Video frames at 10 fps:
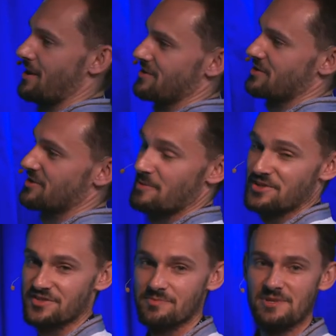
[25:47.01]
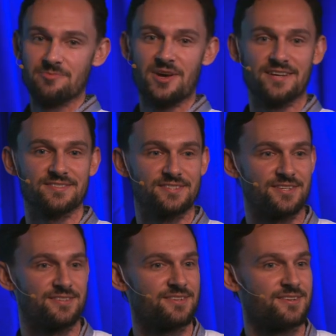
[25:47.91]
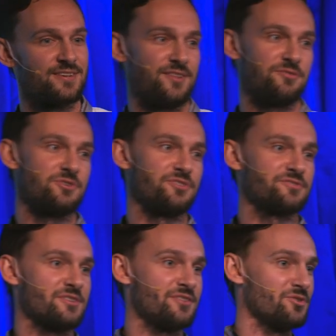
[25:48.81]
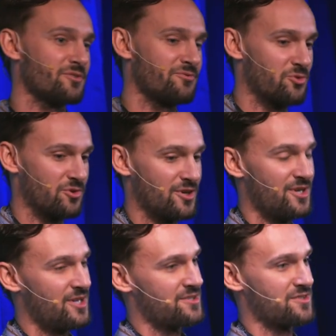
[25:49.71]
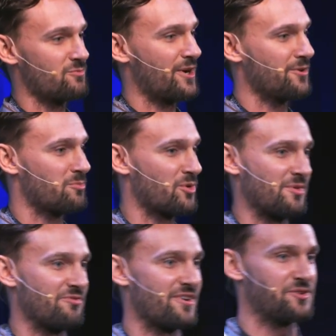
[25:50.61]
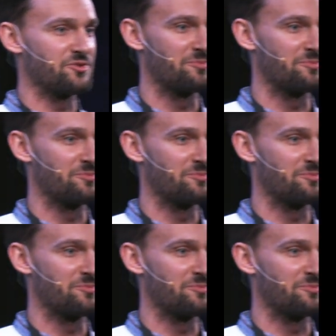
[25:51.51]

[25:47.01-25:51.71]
suspensions being passed in, and then you would also need to look for just regular primitive values